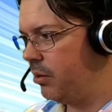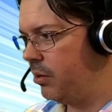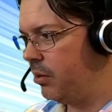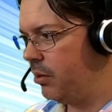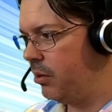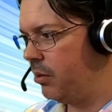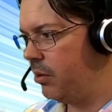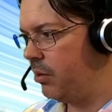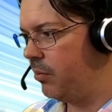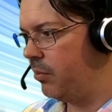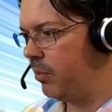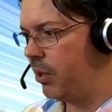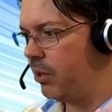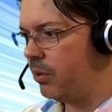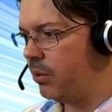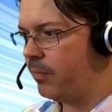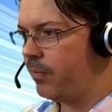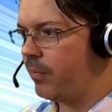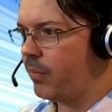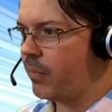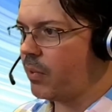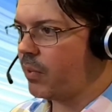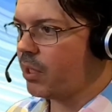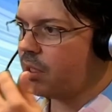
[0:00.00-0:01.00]
Here we go.
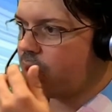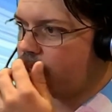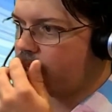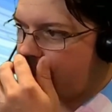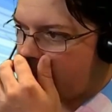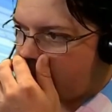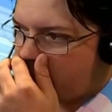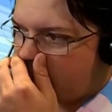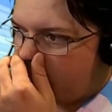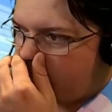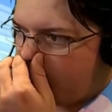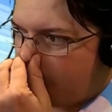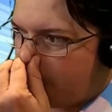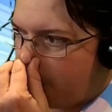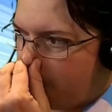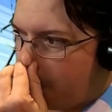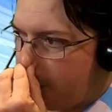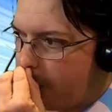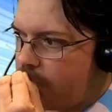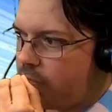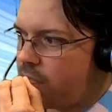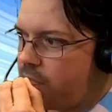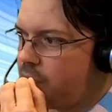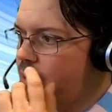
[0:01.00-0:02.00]

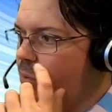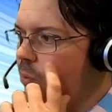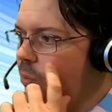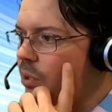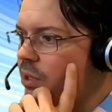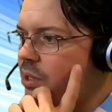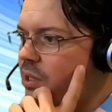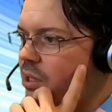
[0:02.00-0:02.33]
So once